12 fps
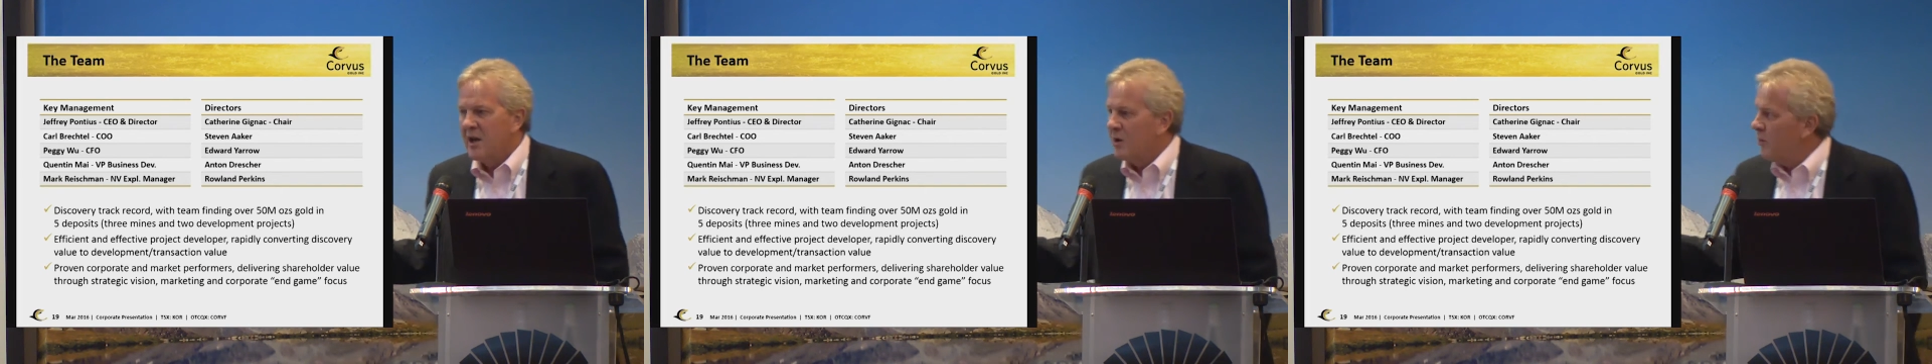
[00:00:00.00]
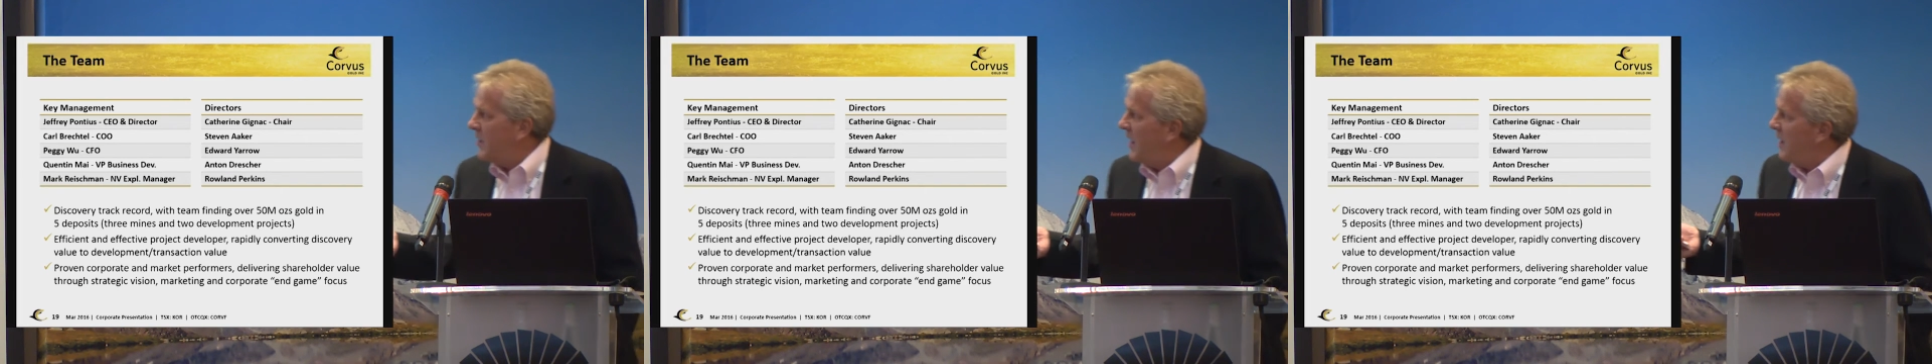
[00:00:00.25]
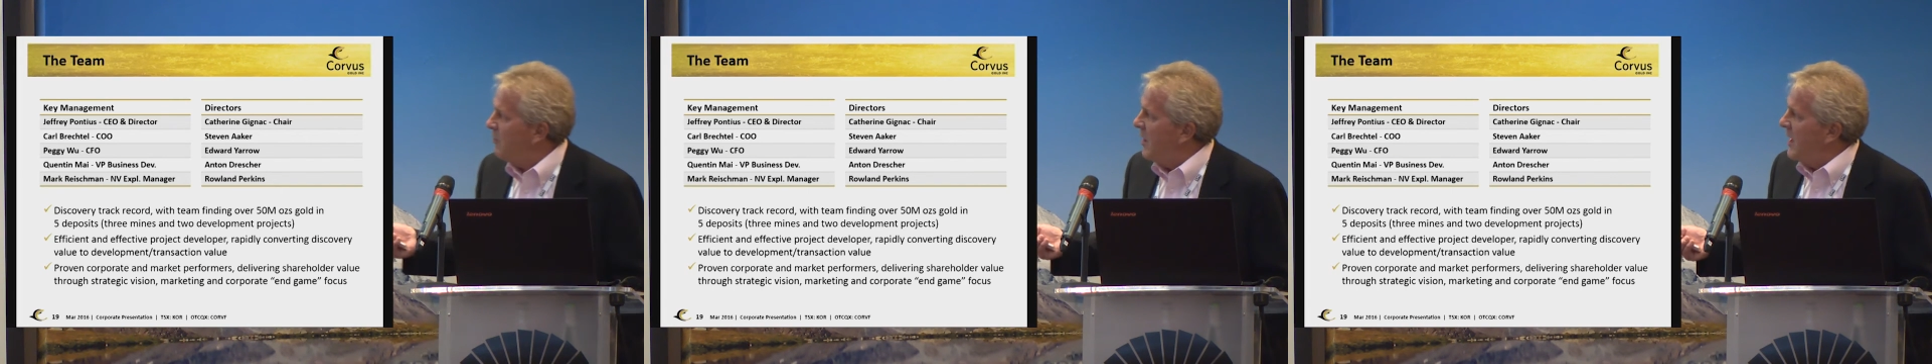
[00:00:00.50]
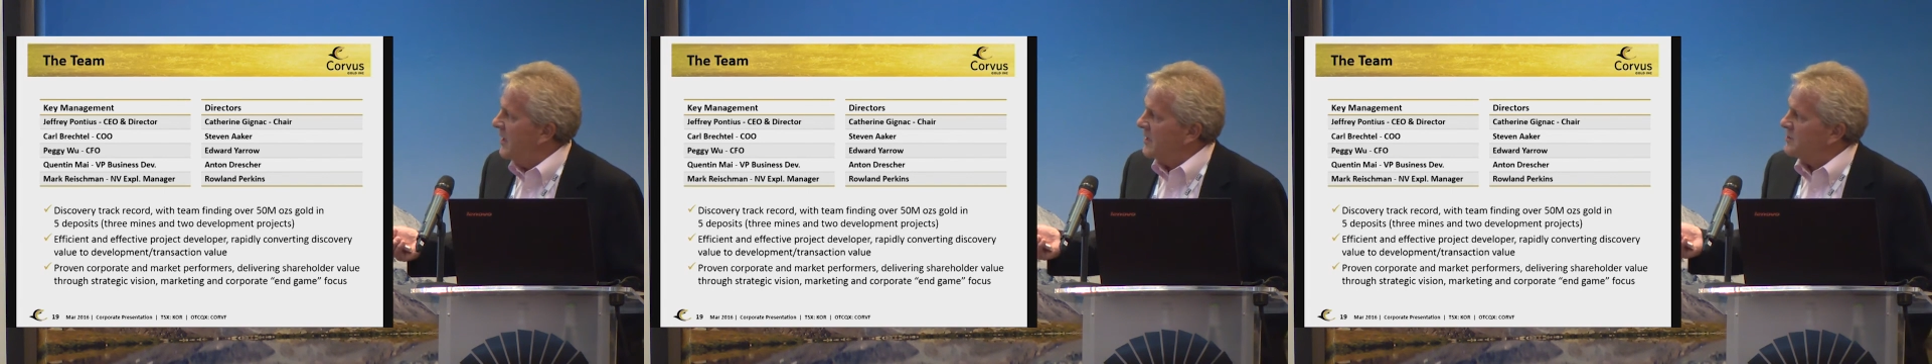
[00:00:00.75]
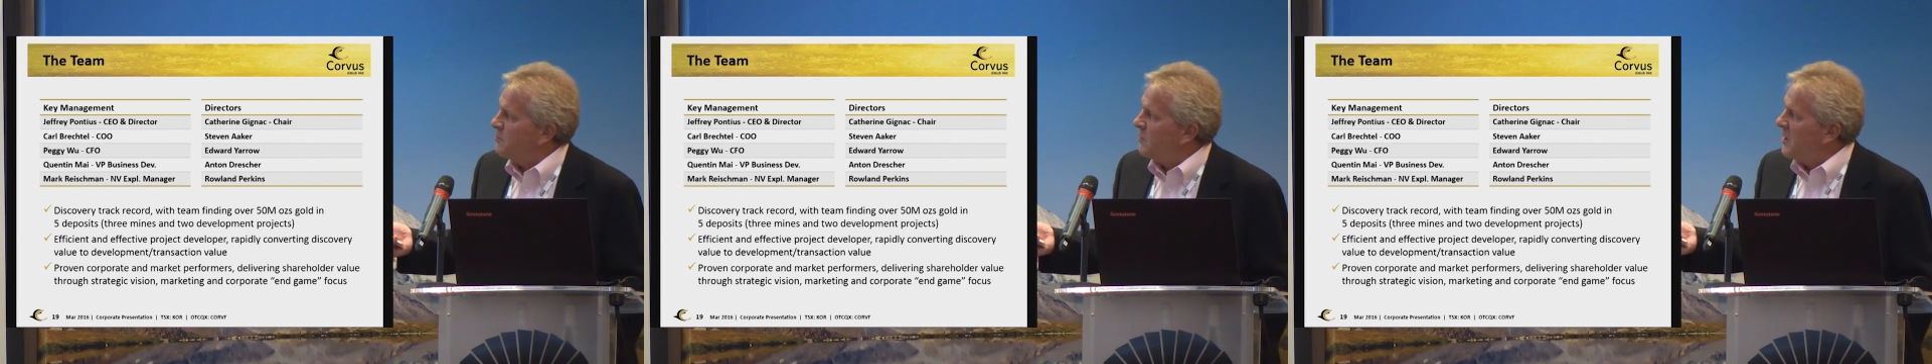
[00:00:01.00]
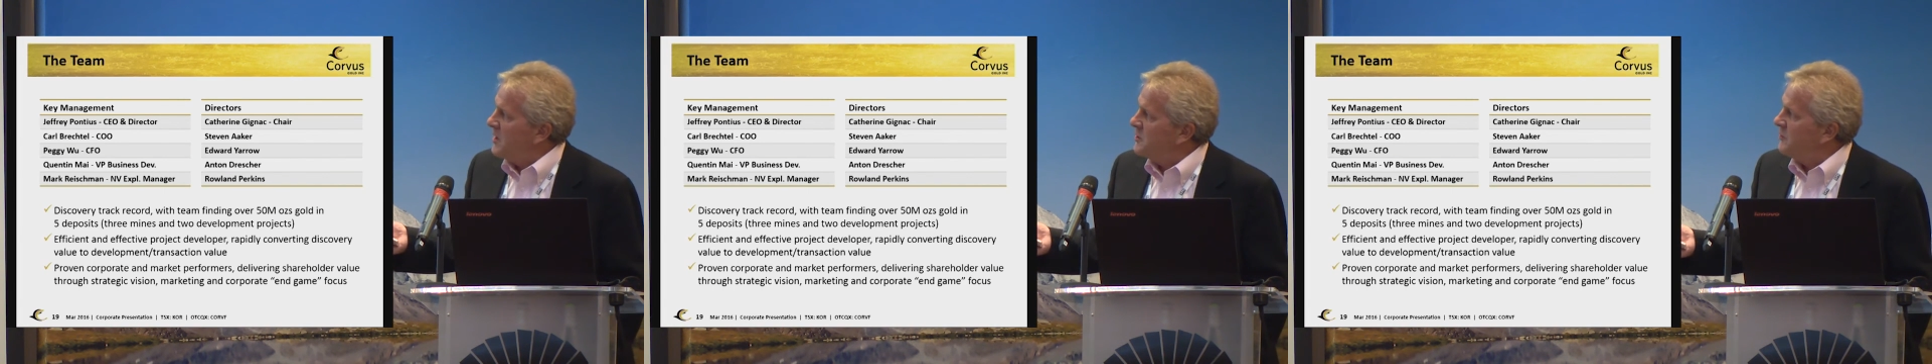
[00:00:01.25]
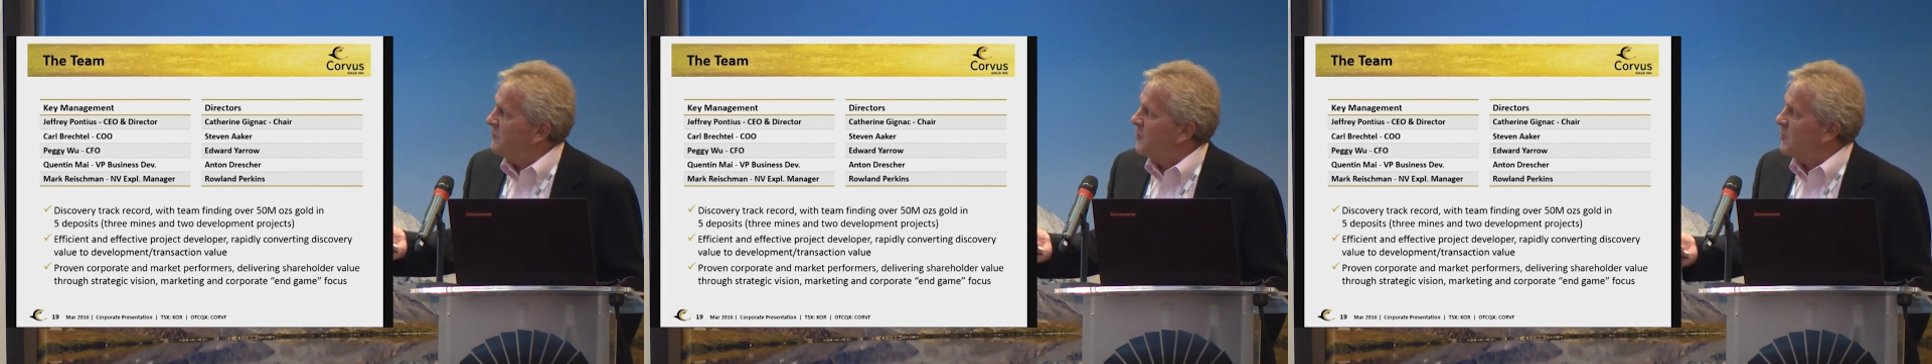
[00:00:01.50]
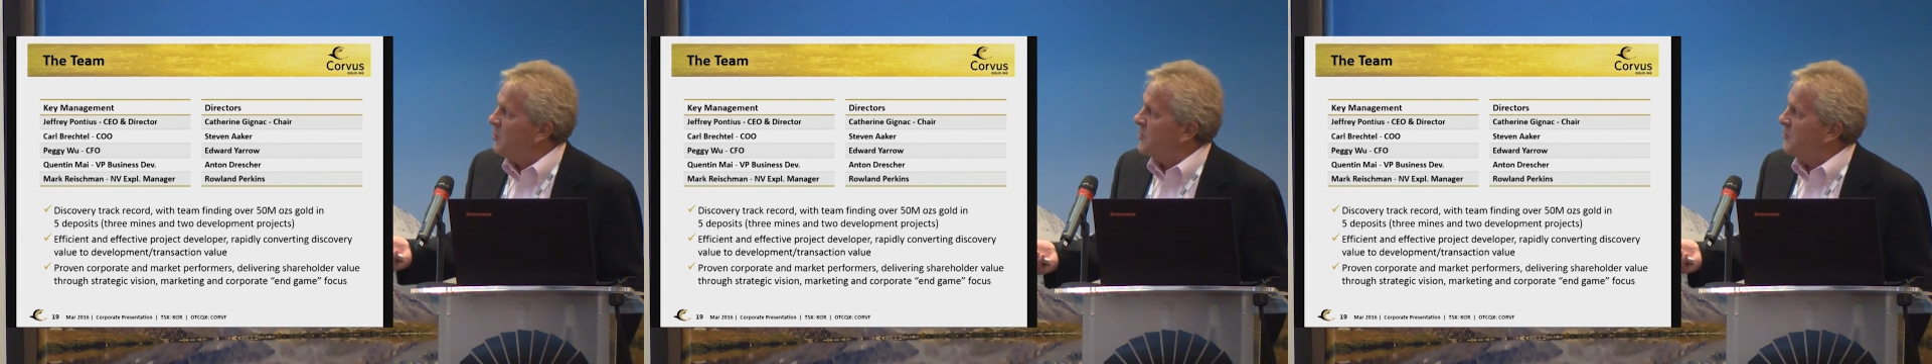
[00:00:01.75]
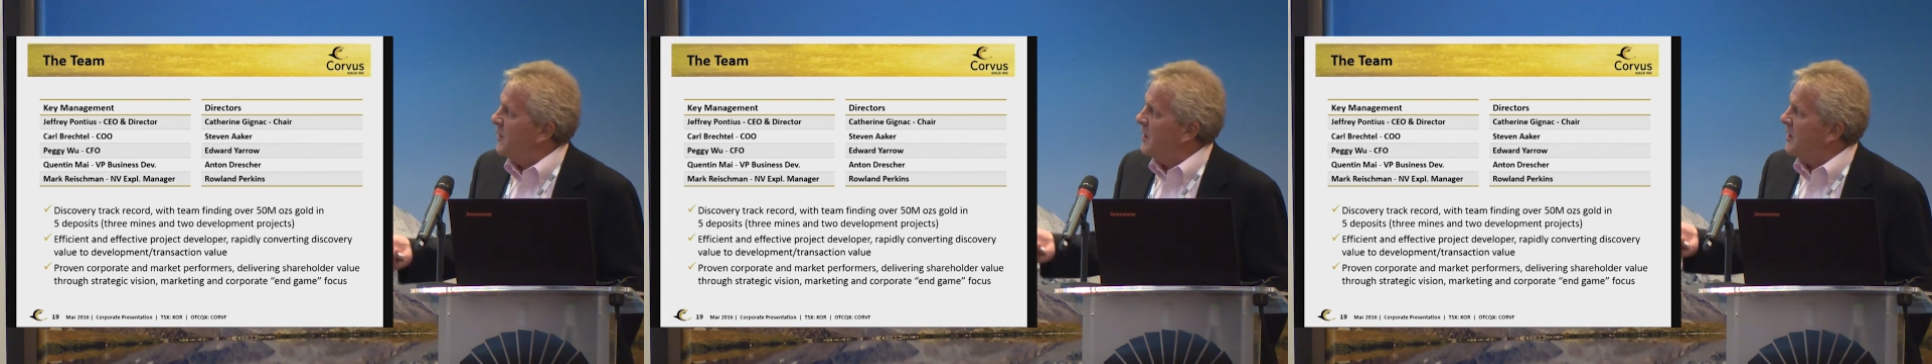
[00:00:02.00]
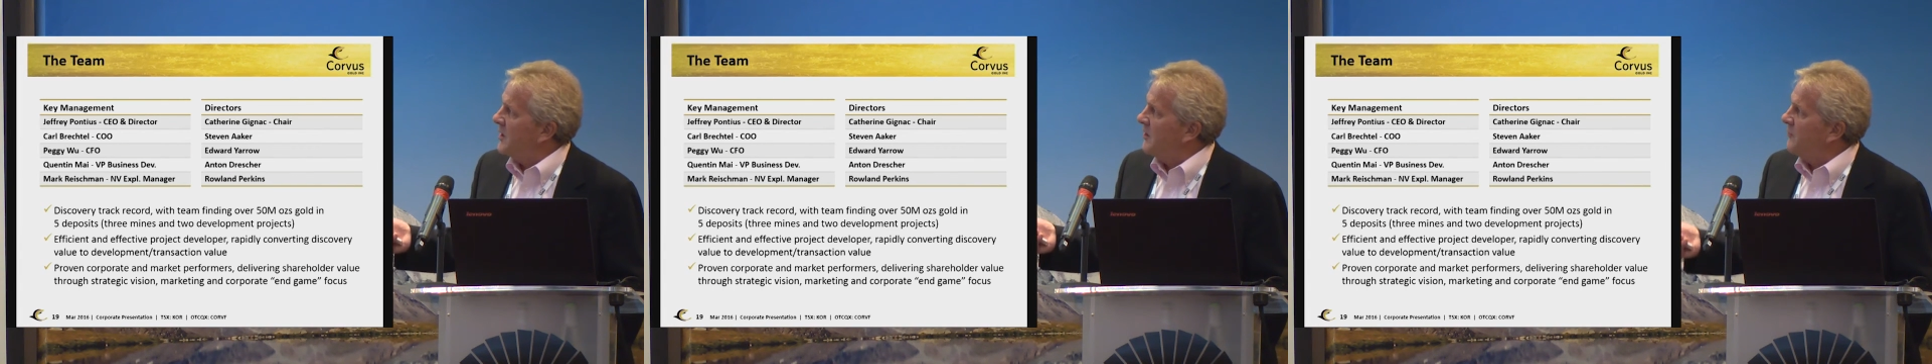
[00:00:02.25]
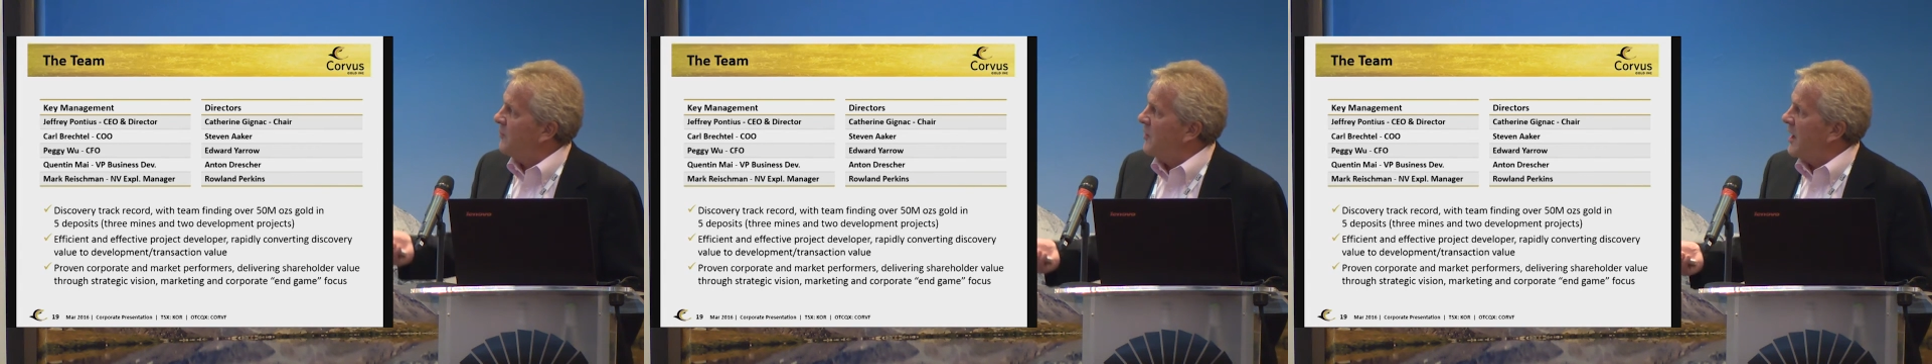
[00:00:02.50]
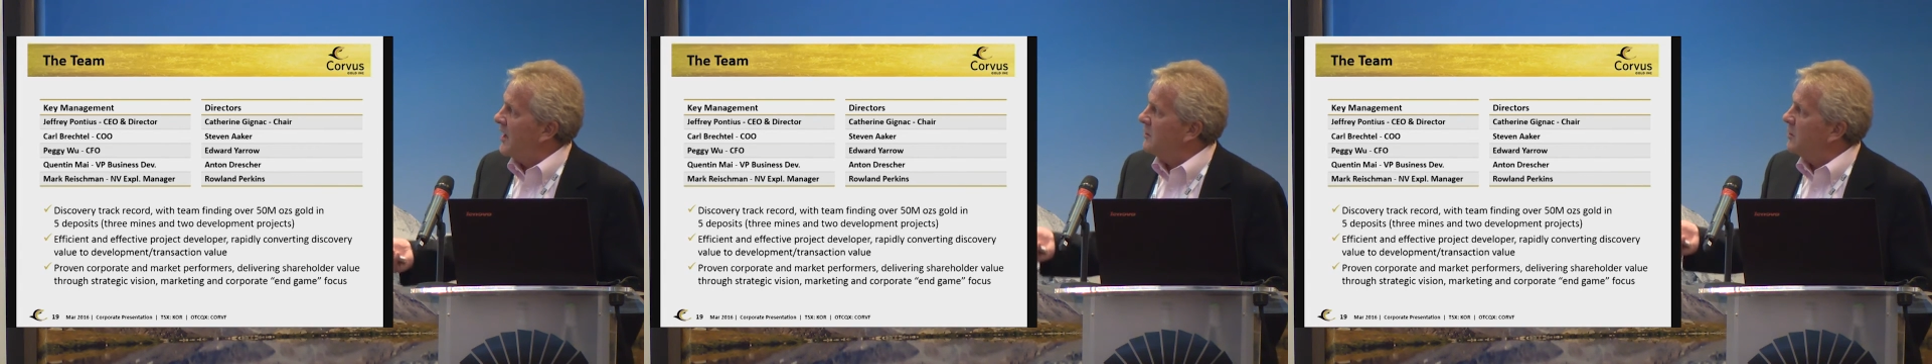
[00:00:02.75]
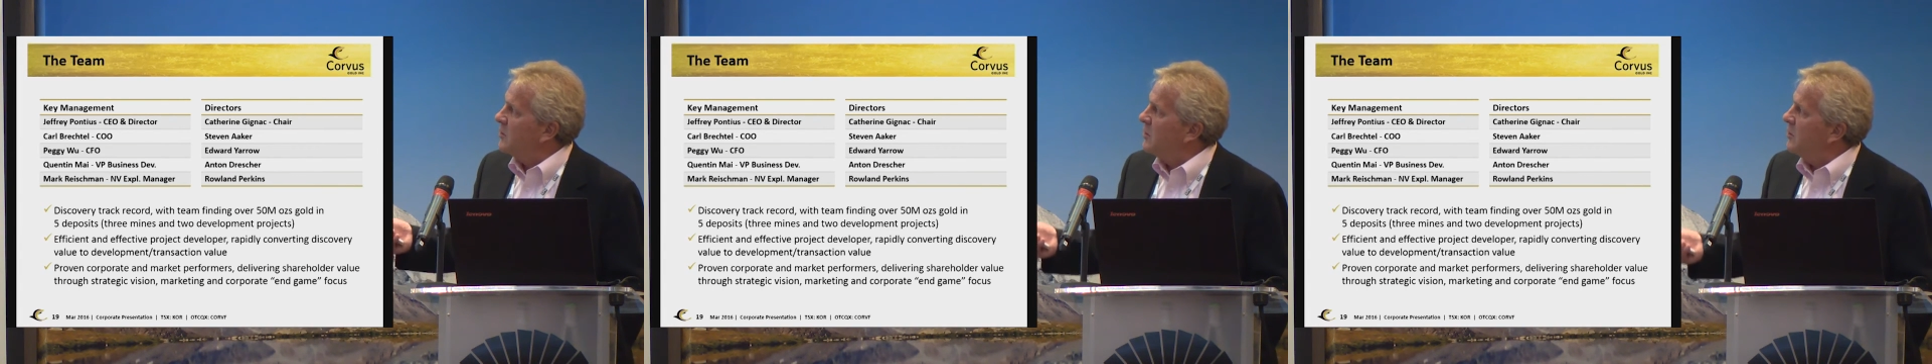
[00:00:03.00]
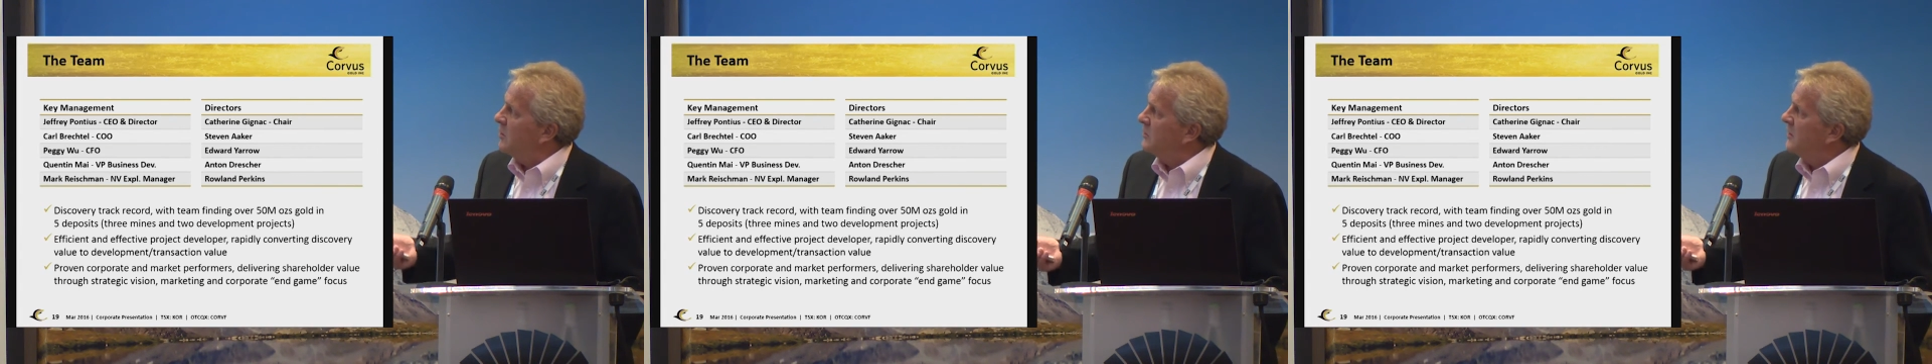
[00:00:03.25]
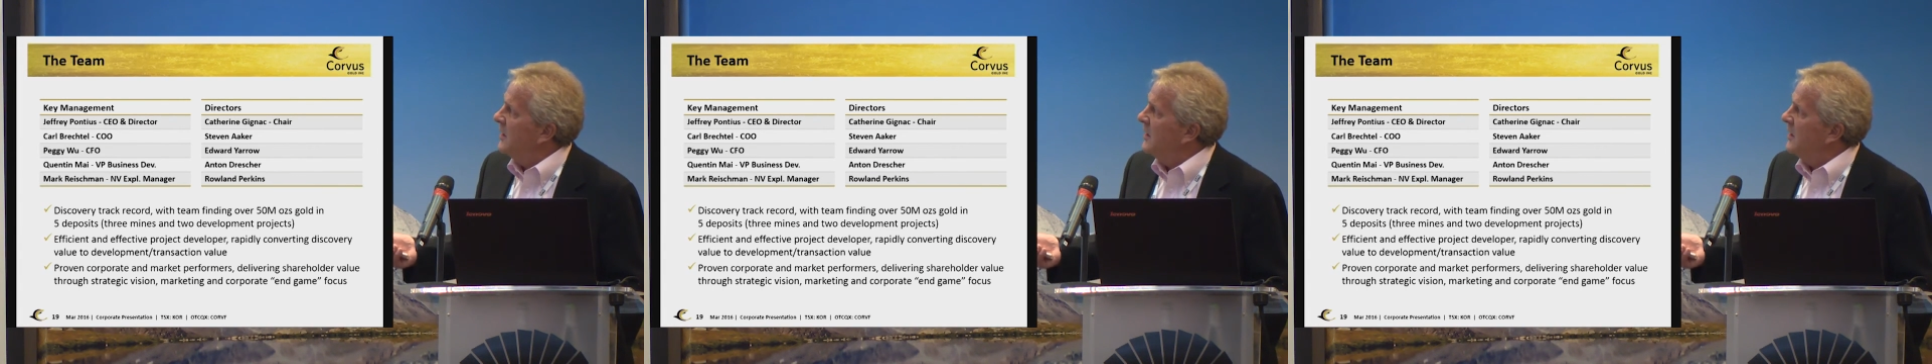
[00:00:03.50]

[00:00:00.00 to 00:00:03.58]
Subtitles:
when I ran exploration for North America for AngloGold,